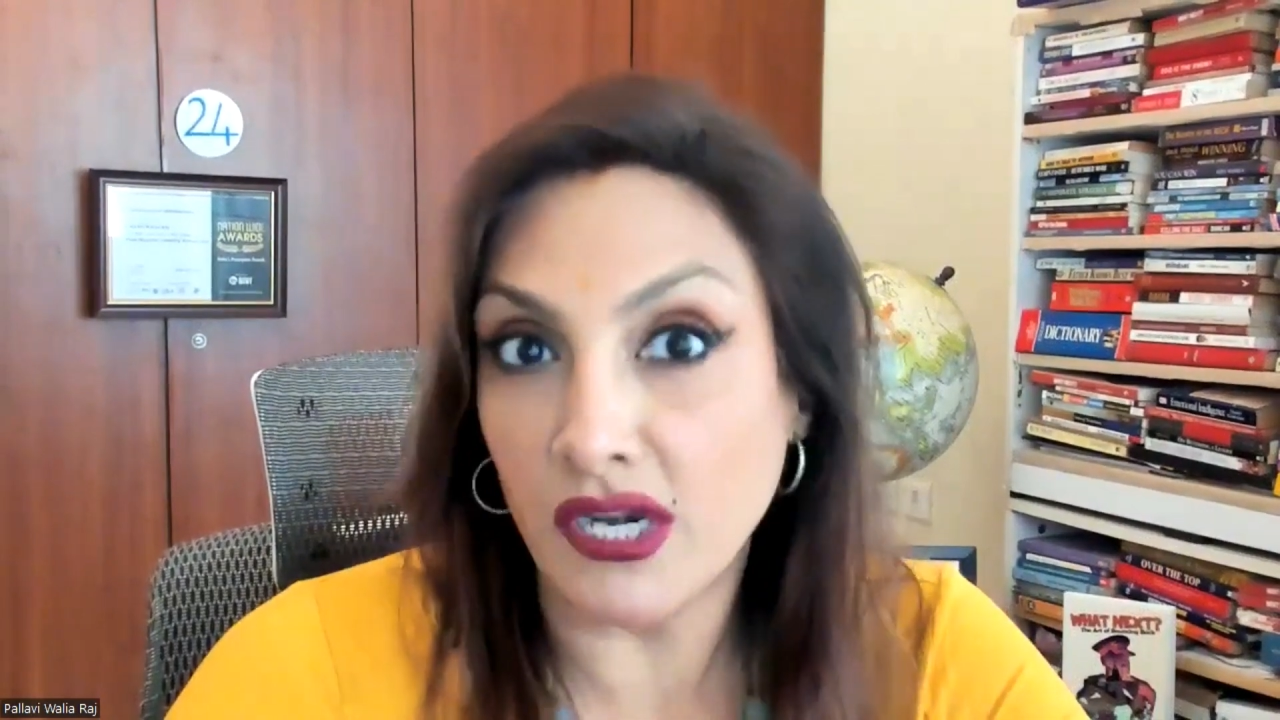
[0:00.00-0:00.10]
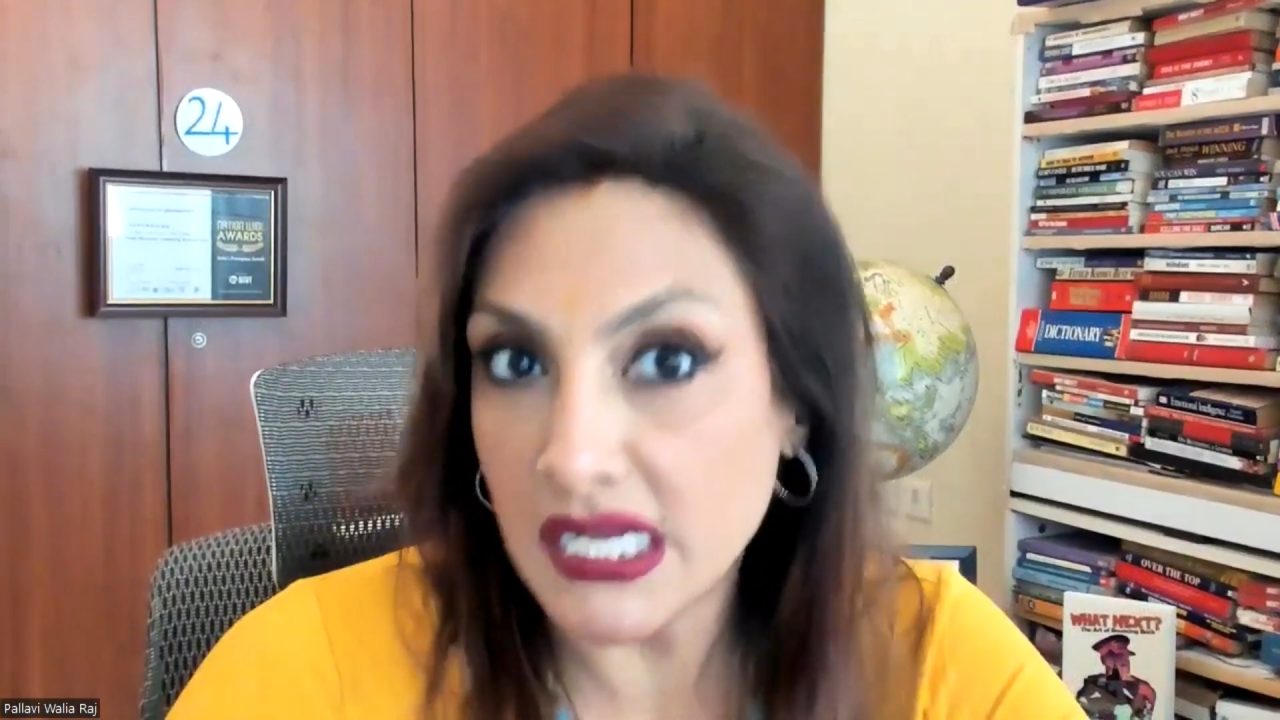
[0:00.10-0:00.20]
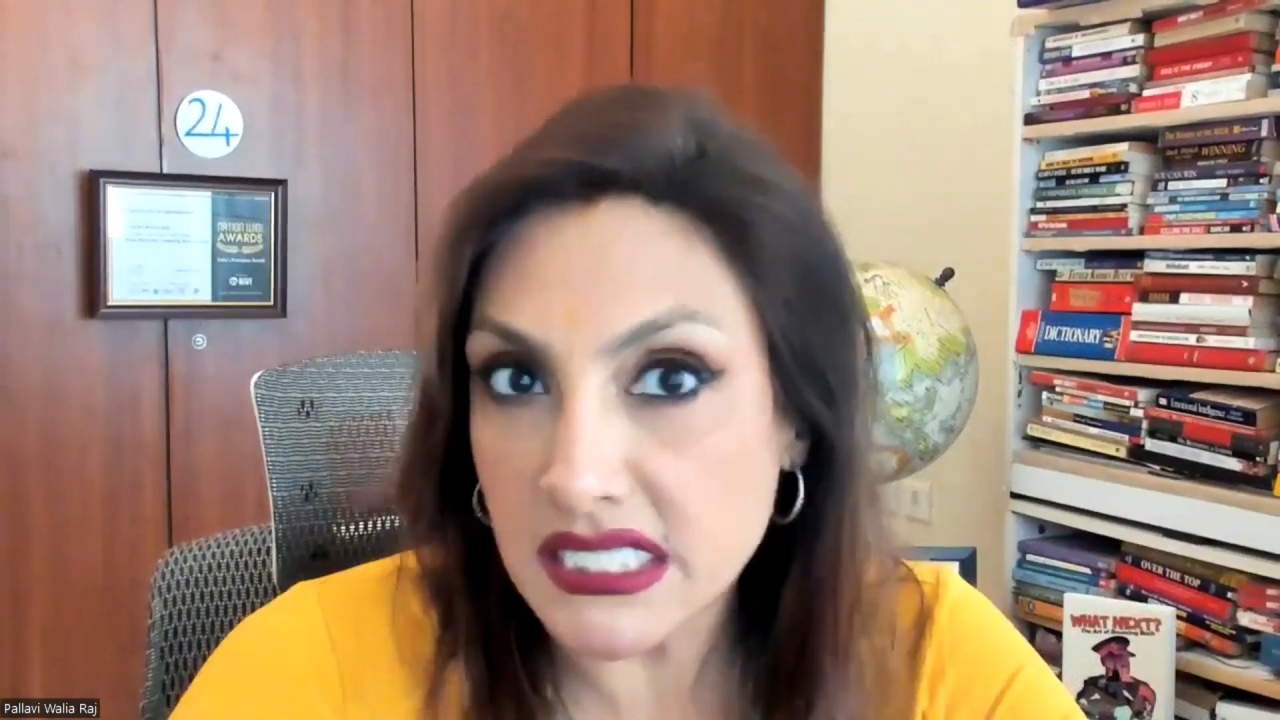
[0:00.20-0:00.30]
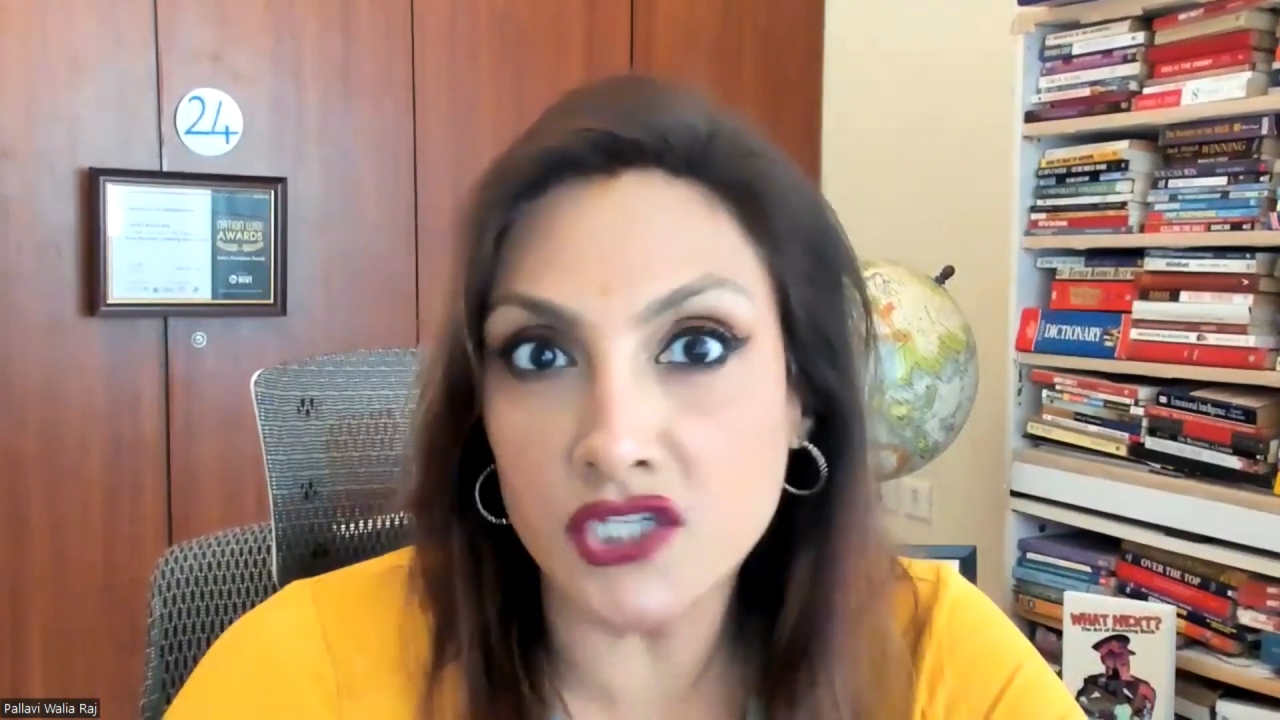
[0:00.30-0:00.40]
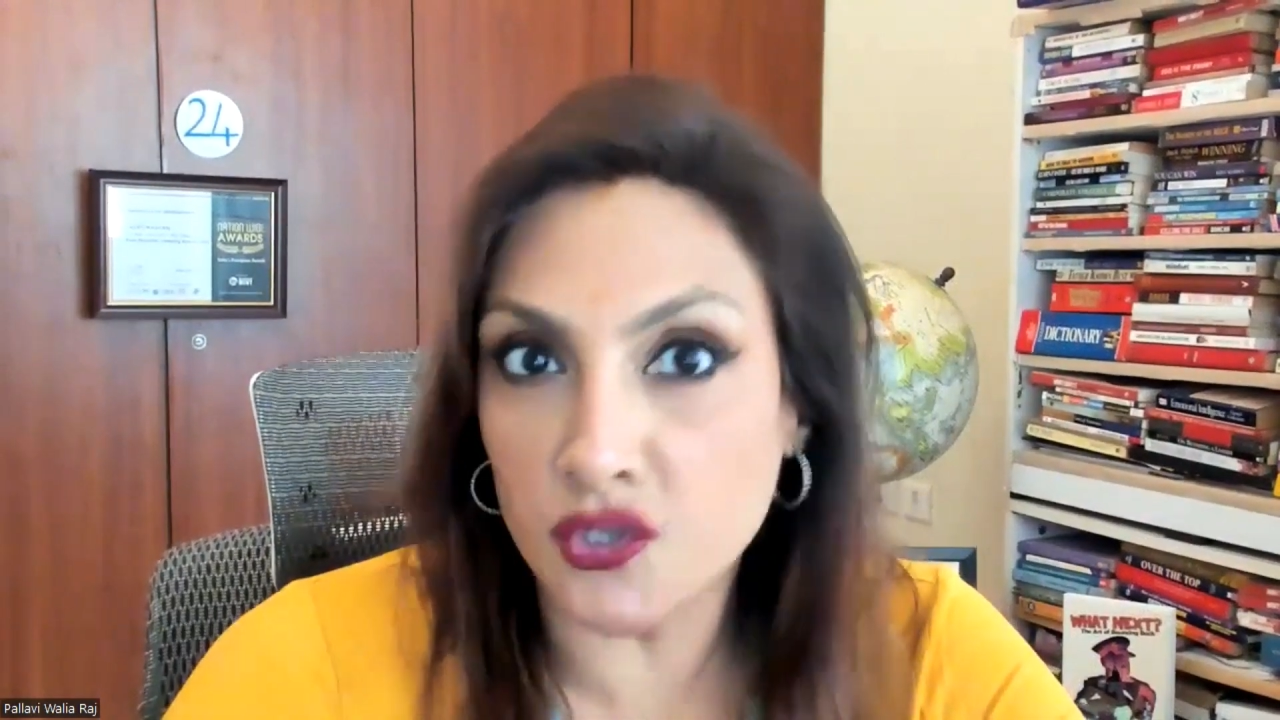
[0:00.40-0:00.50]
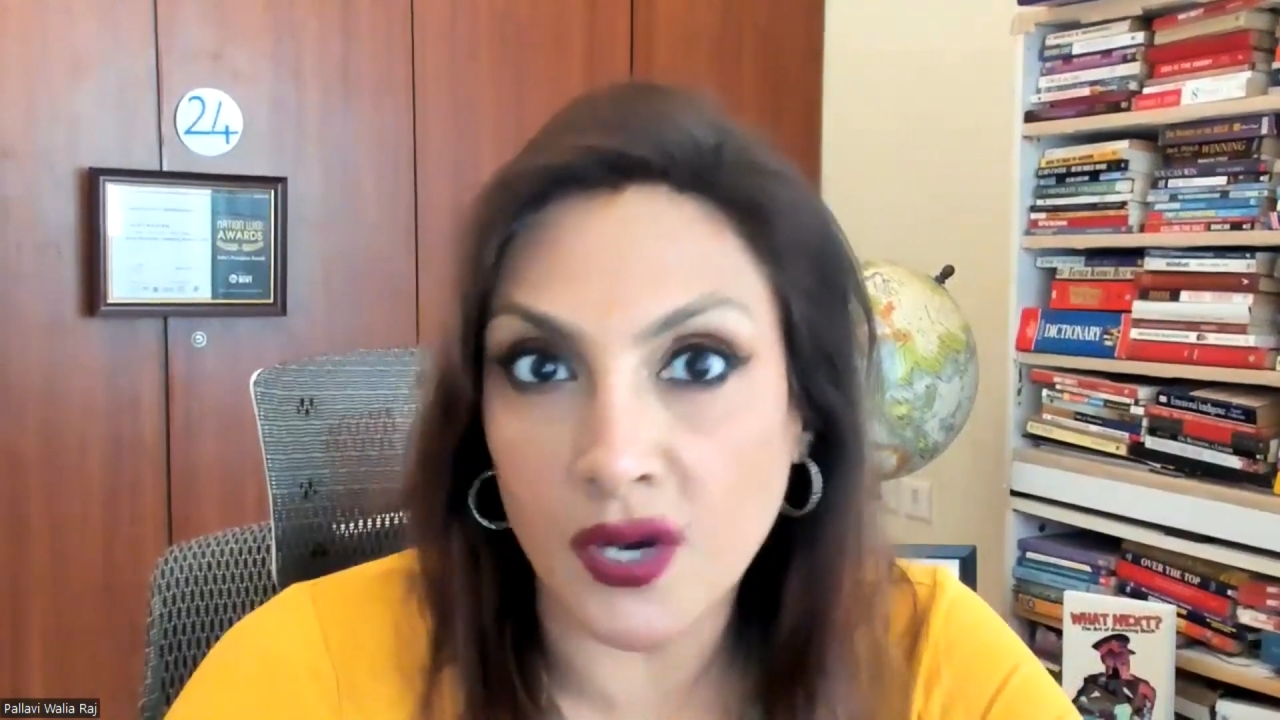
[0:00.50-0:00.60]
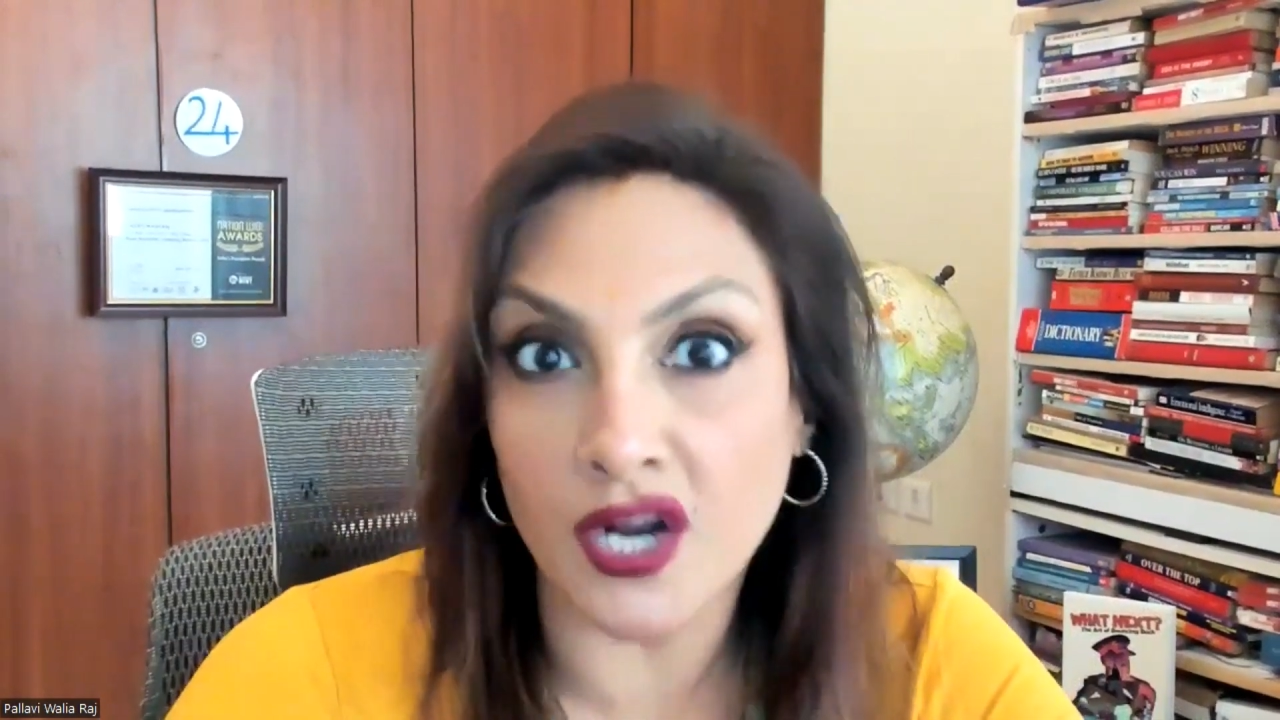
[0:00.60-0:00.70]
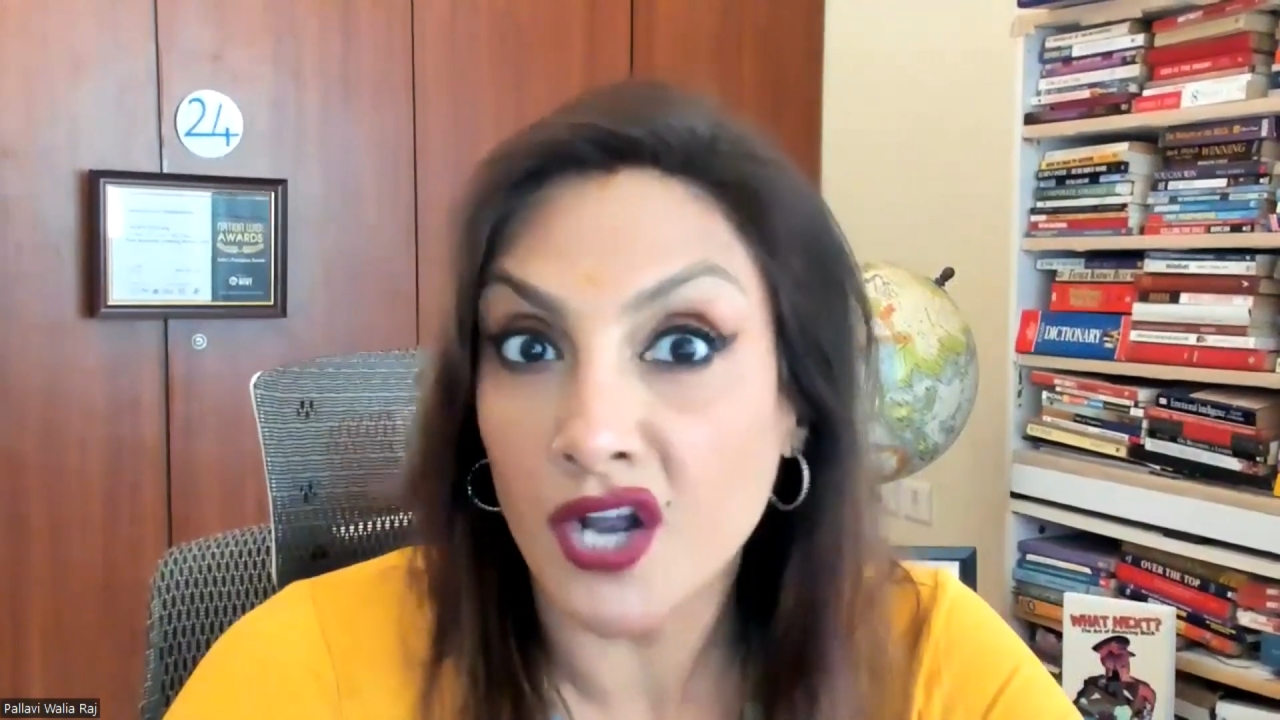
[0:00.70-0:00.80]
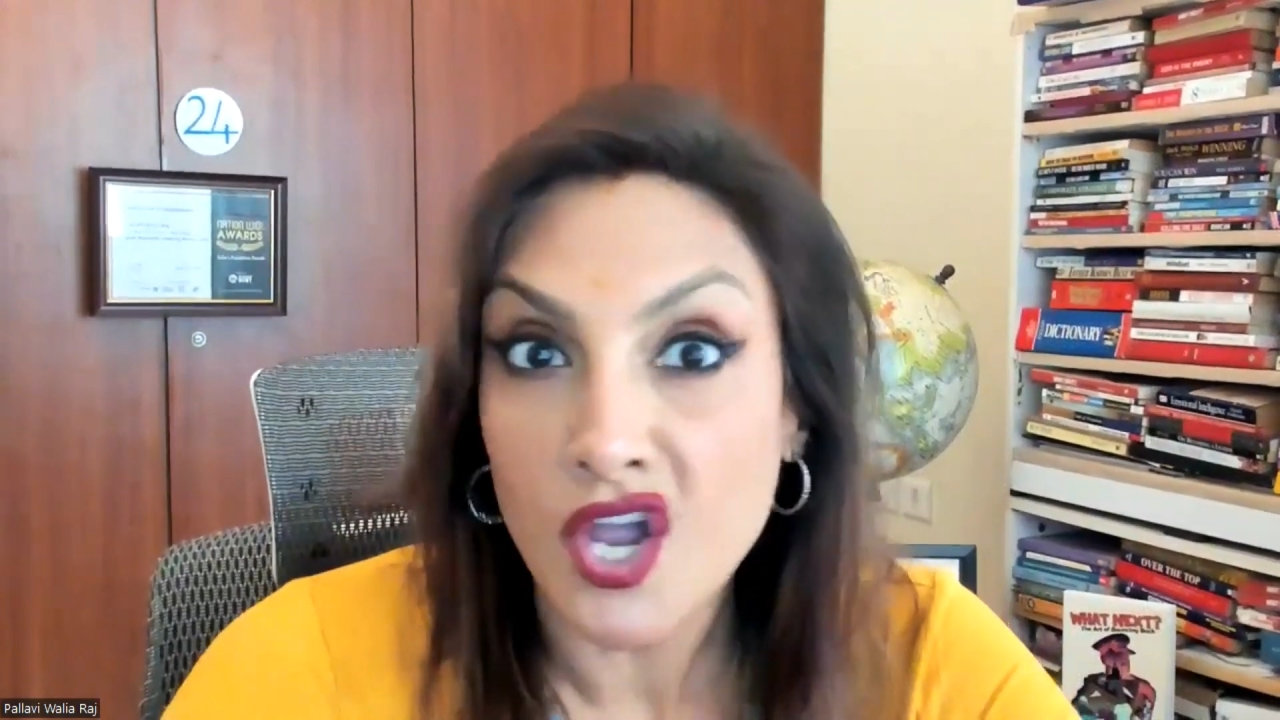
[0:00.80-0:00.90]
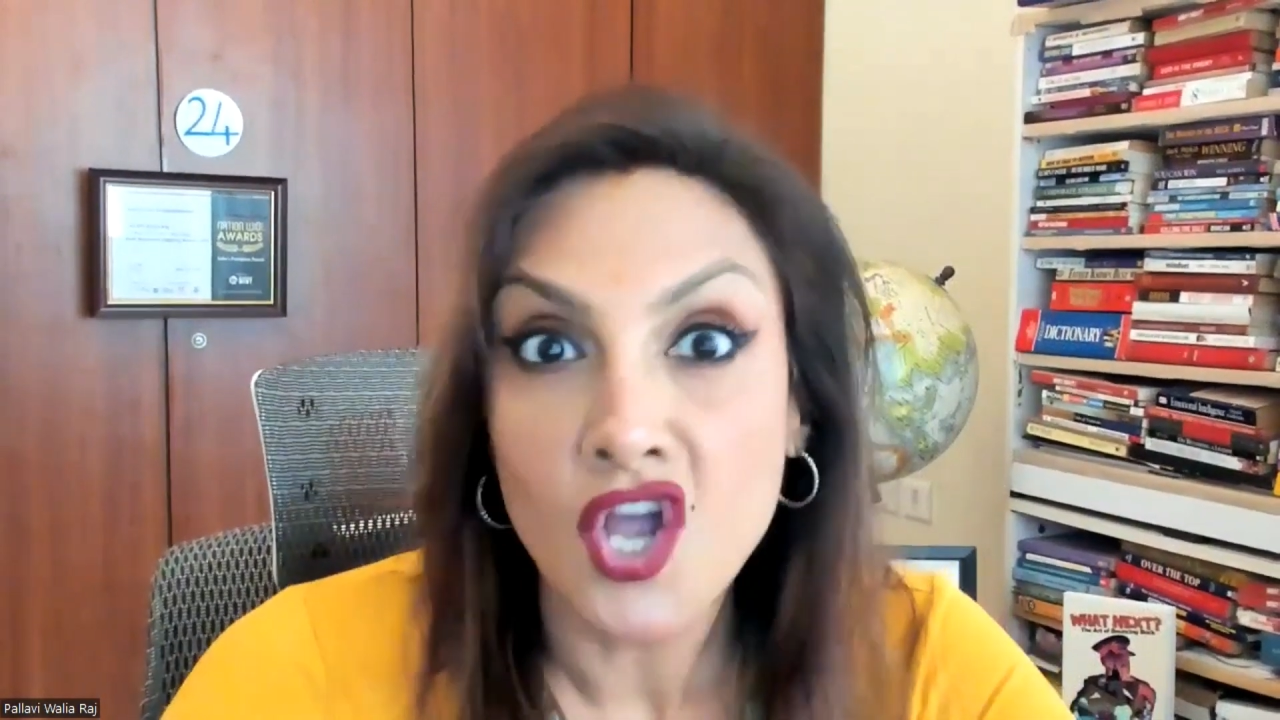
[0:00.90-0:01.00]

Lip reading: listen to her